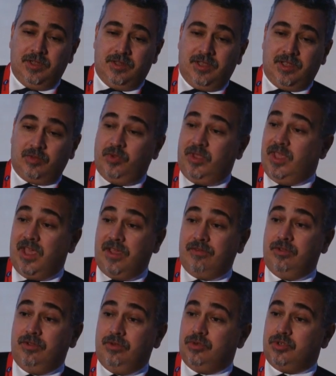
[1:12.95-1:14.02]
that we have
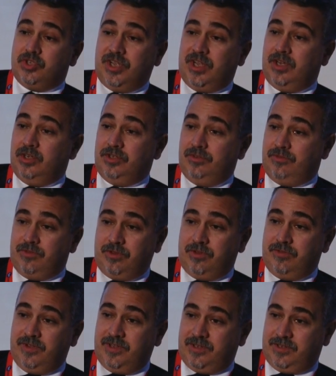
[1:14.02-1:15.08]
a huge challenge in front
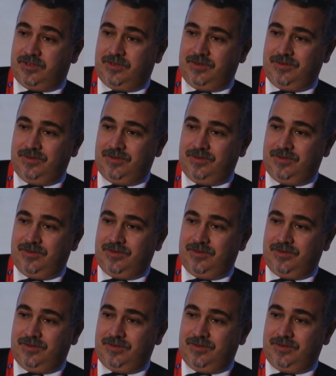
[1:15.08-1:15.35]
of us,